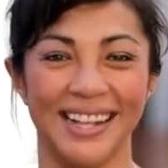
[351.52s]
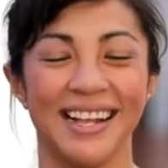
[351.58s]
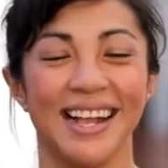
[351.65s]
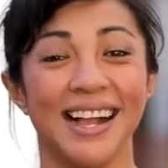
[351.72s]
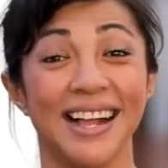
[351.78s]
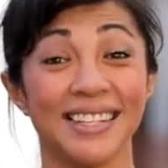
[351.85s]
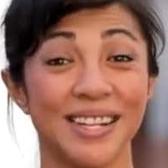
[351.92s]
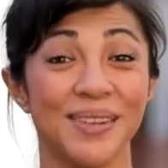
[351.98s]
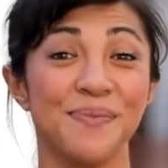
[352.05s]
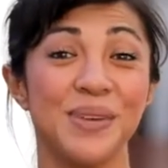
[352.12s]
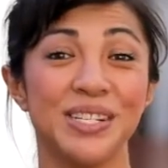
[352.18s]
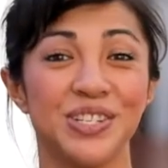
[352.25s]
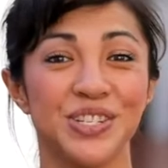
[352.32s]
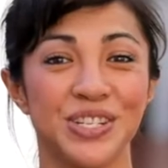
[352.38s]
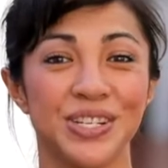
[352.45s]
As I
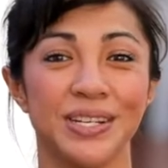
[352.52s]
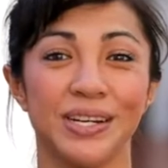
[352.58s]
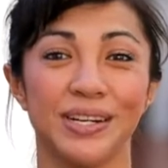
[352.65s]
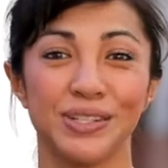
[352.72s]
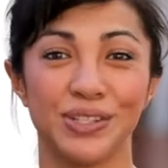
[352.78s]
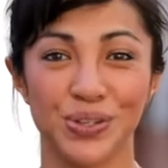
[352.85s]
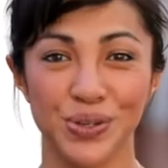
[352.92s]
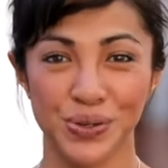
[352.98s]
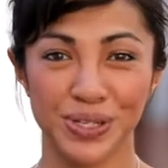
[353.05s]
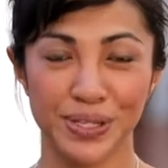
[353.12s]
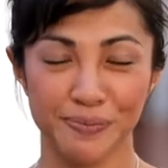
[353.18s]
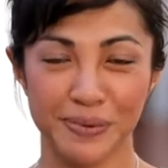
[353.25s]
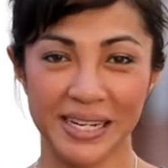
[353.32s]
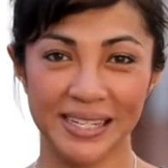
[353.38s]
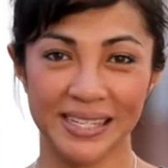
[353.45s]
mentioned, there are two
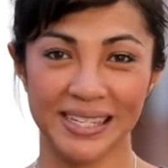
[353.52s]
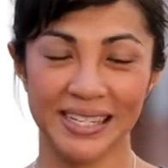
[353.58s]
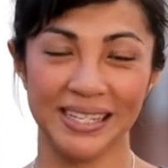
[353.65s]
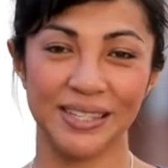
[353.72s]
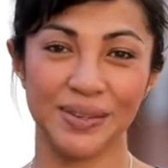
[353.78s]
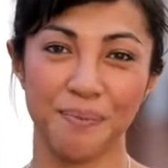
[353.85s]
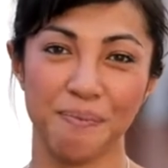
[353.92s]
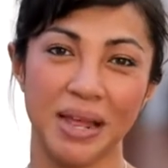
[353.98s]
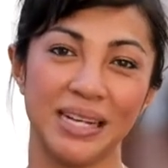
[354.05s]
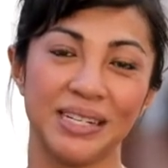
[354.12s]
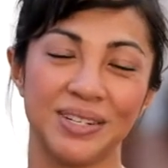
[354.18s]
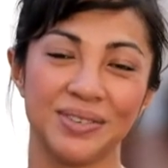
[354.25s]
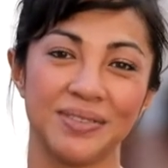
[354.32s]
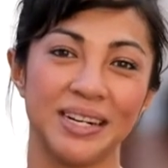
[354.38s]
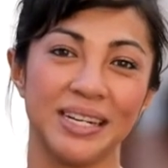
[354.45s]
species of
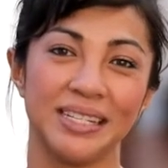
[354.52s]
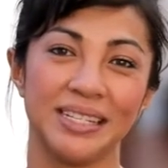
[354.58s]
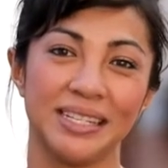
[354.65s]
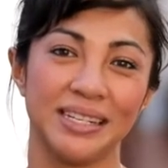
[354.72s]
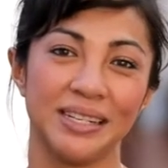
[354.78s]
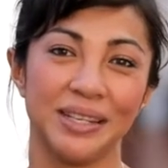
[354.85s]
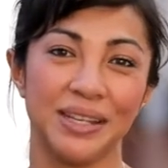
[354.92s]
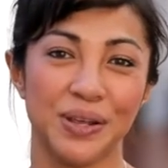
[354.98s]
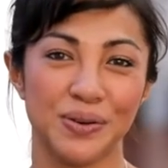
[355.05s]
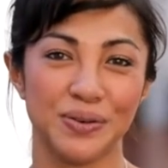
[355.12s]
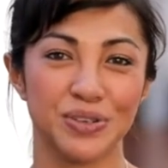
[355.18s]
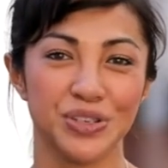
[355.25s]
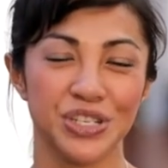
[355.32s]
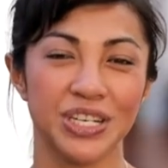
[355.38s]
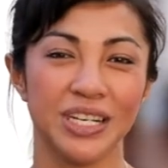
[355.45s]
manta rays in the
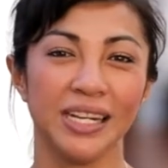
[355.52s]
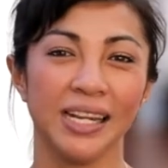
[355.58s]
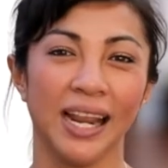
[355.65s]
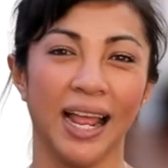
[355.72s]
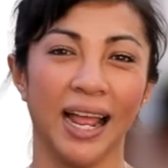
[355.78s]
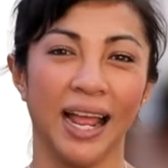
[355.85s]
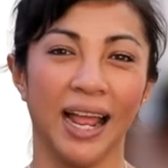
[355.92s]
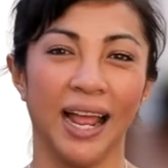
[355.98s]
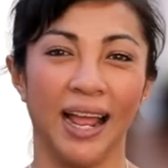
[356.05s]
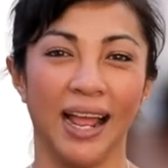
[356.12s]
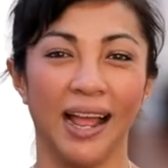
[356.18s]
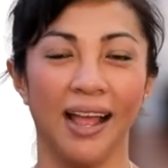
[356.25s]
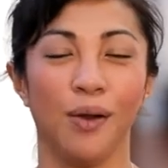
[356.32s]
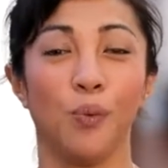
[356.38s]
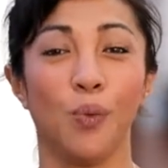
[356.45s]
ocean.
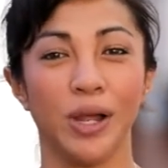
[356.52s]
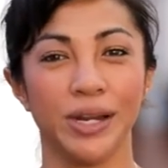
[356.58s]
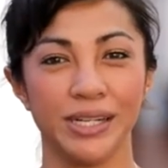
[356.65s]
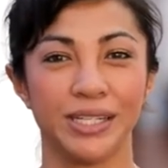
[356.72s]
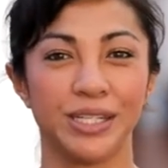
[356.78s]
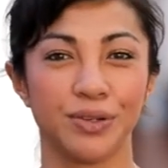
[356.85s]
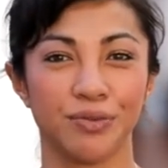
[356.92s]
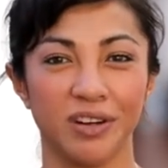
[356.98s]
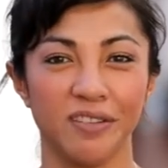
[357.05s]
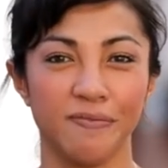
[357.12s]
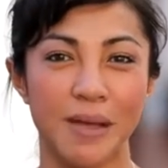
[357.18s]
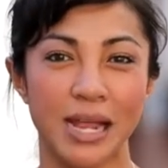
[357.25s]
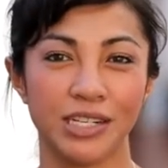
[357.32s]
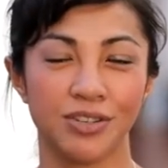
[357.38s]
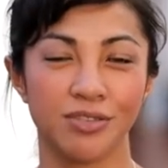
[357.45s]
One is the reef
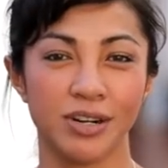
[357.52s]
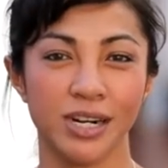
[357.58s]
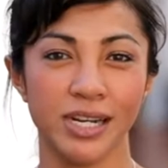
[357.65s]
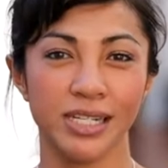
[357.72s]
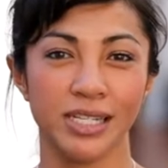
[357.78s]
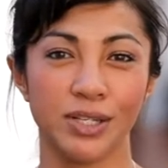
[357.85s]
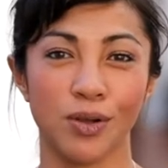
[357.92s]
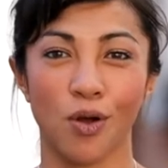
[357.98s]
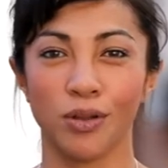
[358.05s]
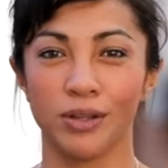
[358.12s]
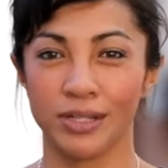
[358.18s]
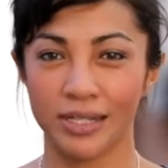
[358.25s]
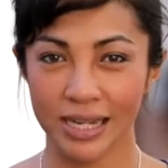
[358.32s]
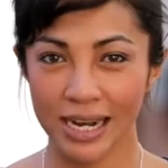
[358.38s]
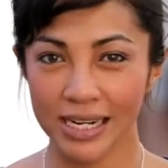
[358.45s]
manta rays, or the
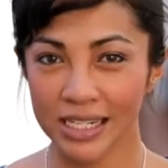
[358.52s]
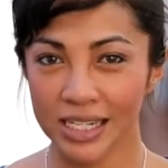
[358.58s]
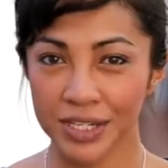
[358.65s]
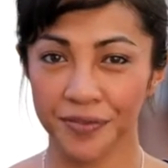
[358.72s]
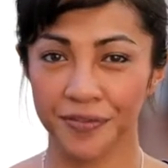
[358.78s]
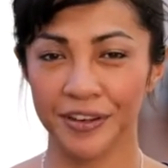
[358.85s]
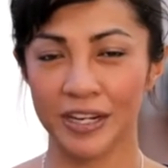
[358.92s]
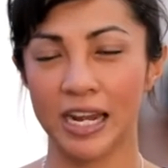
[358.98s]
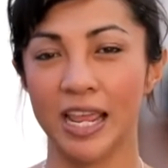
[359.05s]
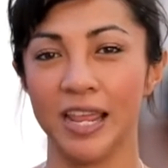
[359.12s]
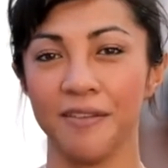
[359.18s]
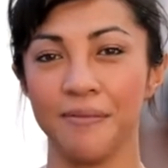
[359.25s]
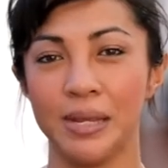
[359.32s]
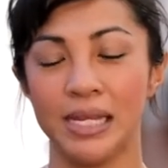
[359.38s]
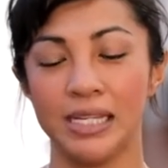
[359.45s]
scientific
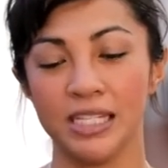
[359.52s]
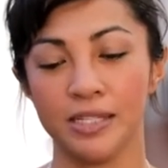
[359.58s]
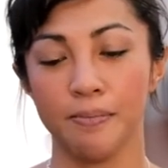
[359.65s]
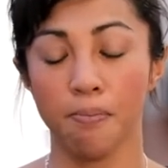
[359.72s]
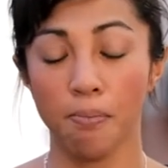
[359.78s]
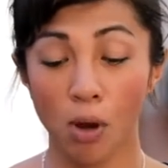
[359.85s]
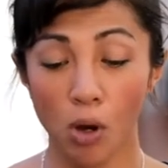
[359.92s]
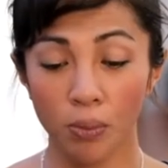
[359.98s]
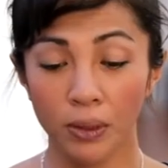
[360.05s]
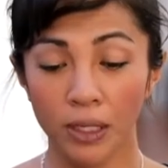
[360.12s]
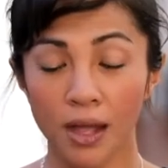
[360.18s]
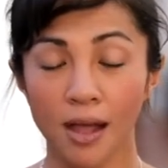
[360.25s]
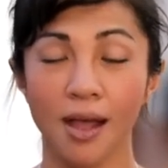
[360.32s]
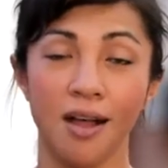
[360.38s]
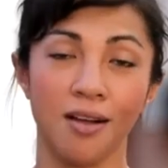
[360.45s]
name is
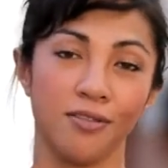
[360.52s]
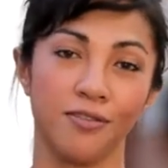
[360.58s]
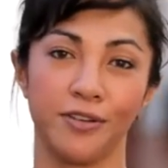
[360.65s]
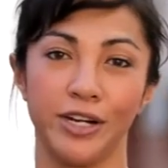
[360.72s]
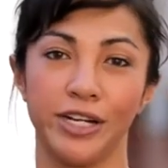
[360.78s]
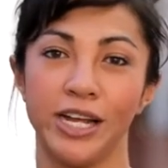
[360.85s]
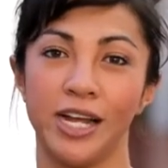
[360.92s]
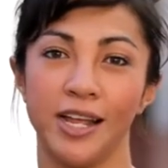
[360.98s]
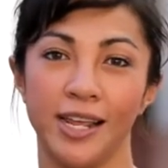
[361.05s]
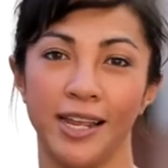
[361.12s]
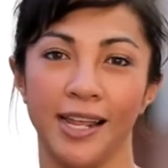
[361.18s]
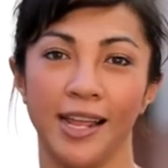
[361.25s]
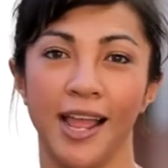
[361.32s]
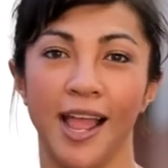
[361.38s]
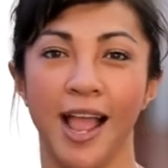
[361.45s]
Mobula alfredi,
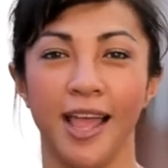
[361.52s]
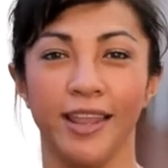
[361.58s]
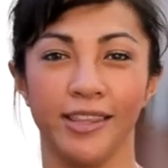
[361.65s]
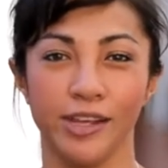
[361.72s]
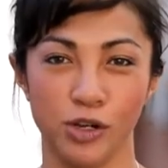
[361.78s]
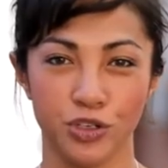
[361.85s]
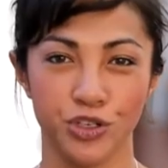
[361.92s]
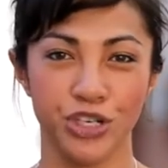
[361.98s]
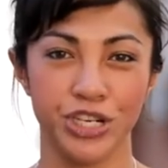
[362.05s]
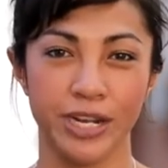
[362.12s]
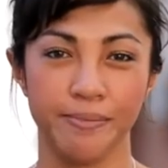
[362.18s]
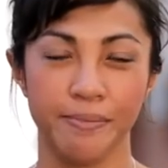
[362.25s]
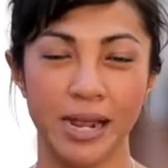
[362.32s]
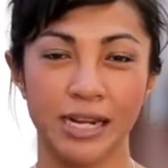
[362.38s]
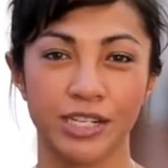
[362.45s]
and the
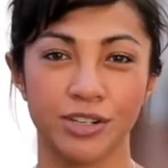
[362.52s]
oceanic manta